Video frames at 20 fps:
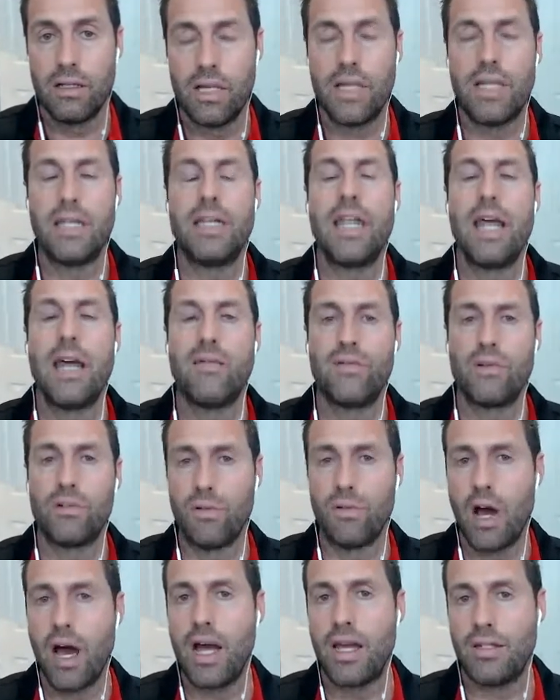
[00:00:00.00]
never
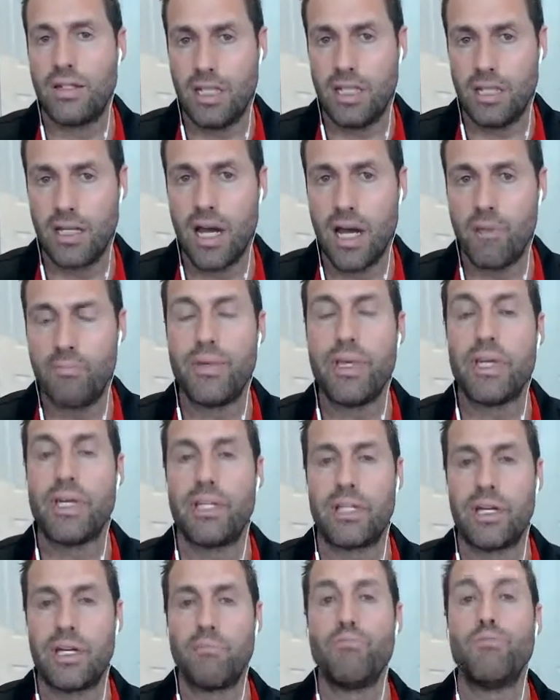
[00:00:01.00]
rising up because
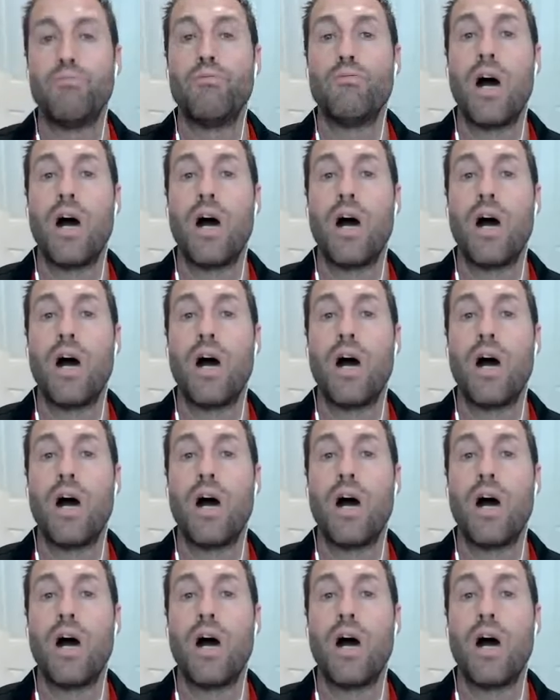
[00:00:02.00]
I'm